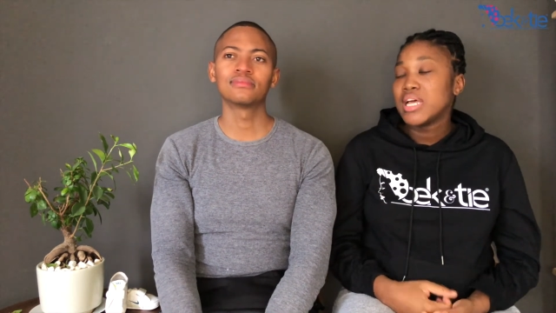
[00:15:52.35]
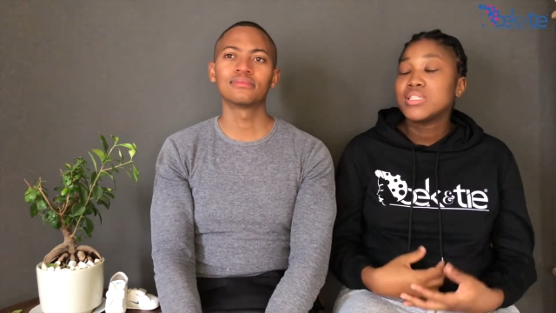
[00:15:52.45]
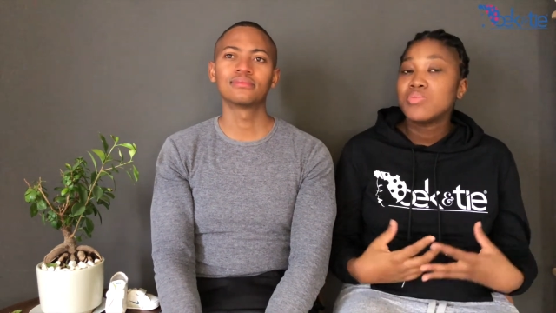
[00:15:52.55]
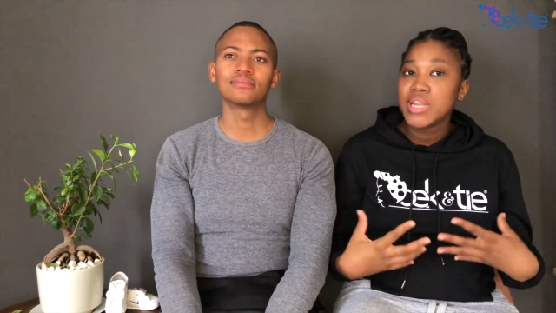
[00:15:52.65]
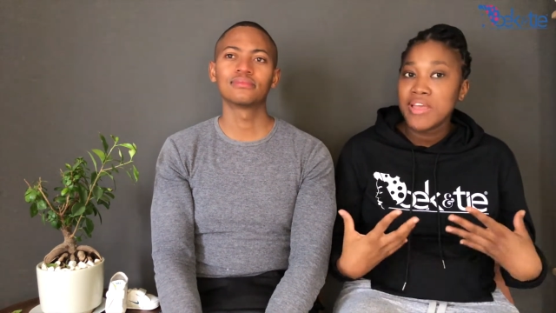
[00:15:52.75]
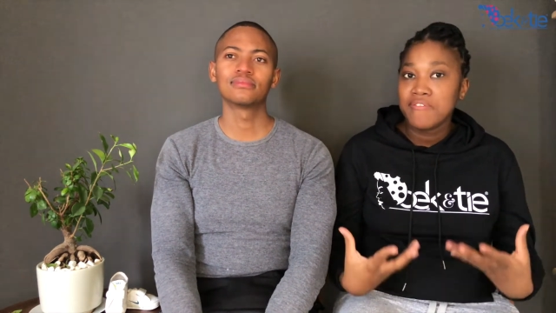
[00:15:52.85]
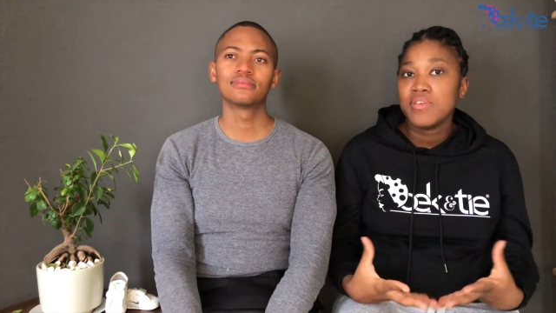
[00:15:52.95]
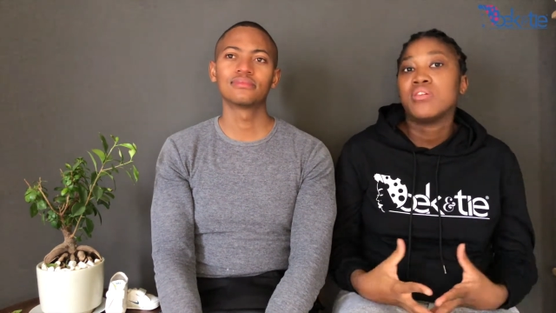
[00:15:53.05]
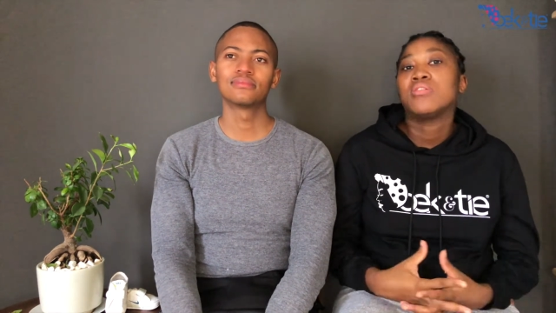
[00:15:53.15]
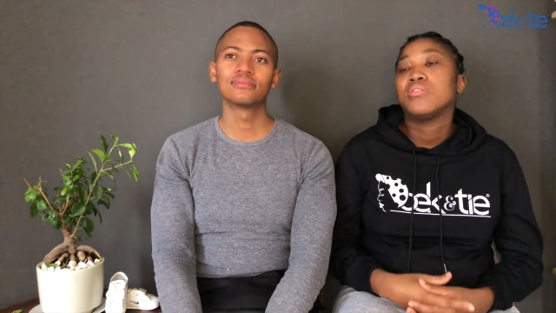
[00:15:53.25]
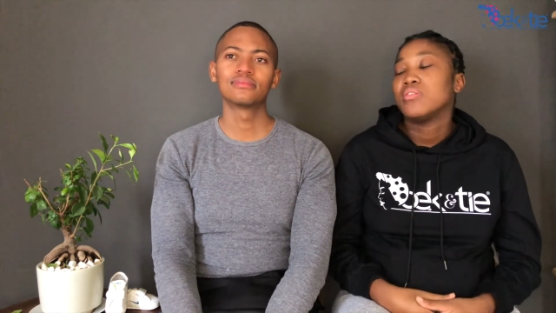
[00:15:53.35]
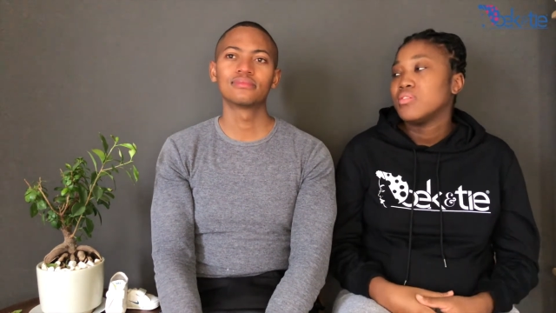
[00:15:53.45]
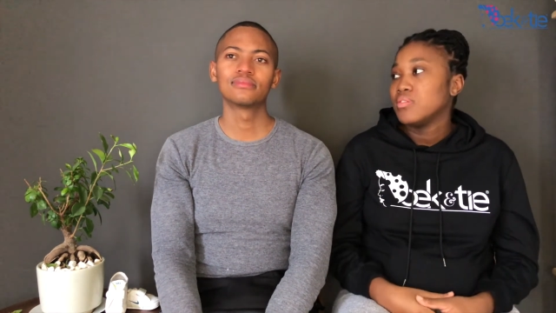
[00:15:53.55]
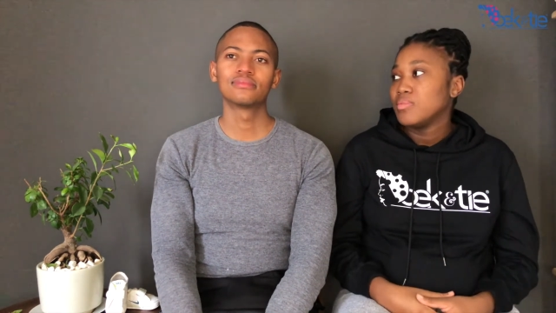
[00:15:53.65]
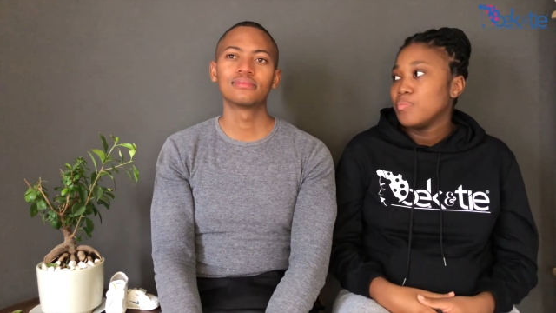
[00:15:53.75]
Speaker 1: That's what I feel.
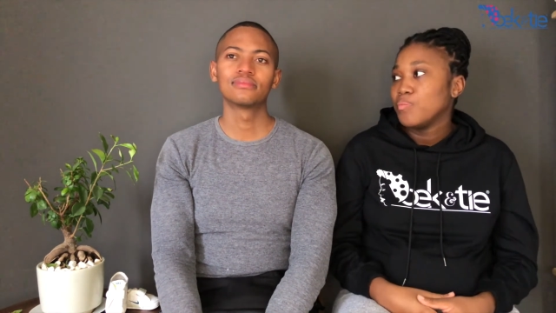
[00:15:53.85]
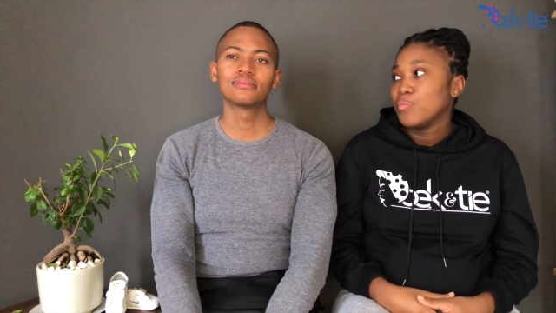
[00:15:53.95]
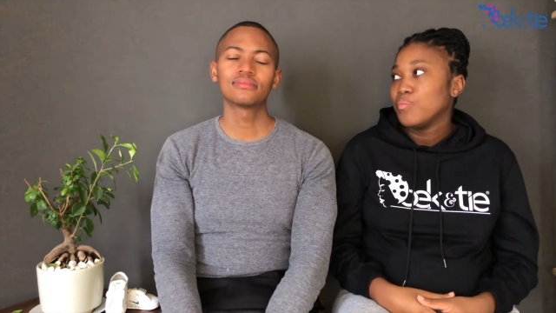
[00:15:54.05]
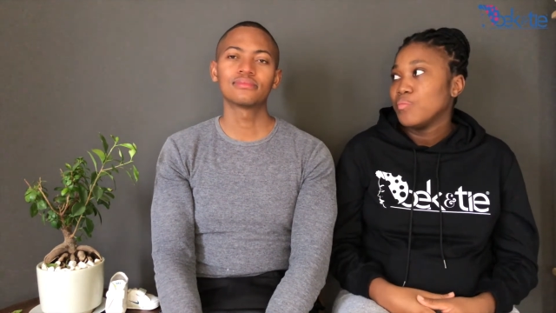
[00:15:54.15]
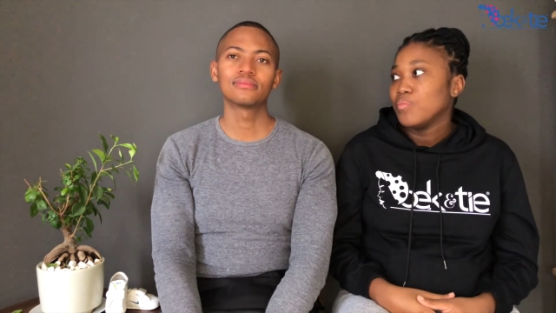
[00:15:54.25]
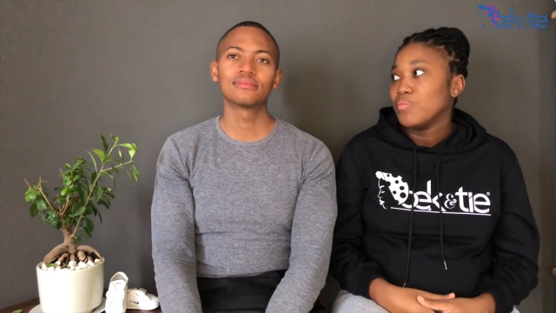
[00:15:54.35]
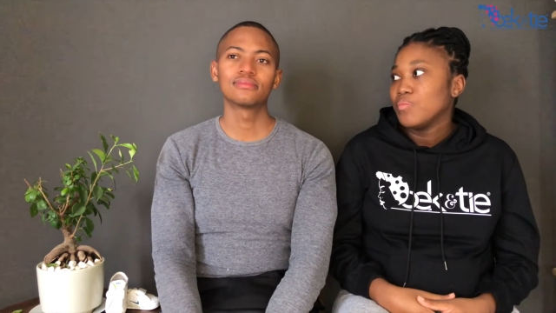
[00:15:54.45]
Mm.